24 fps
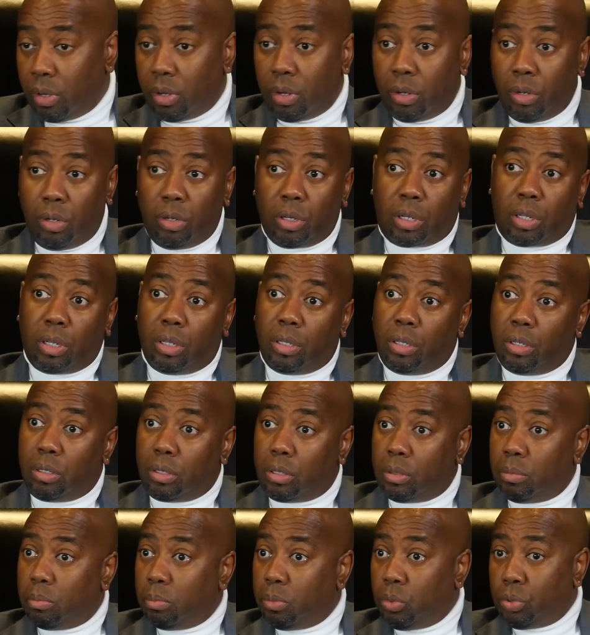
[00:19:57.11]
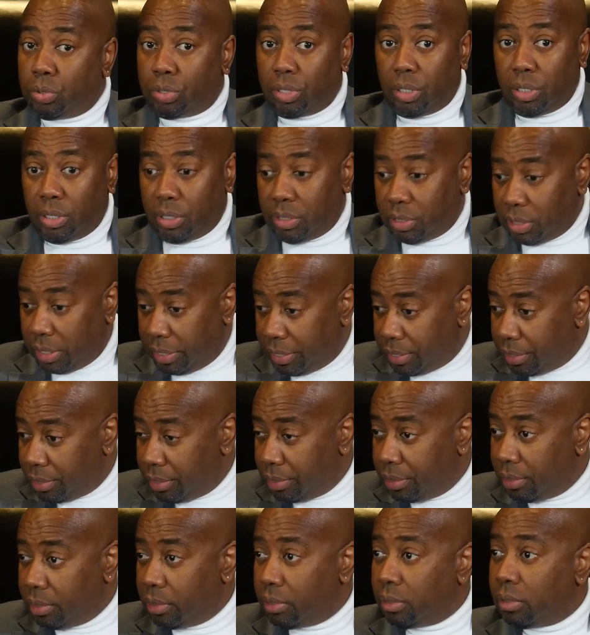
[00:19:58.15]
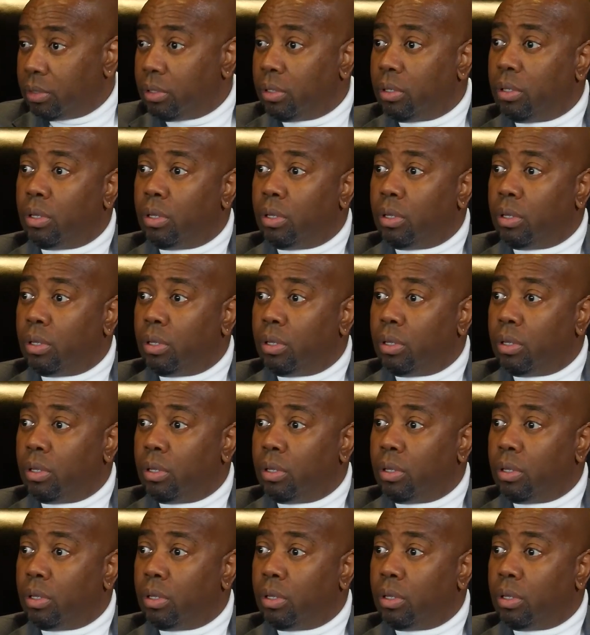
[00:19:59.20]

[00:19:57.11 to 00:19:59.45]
Look at Mussolini's Italy.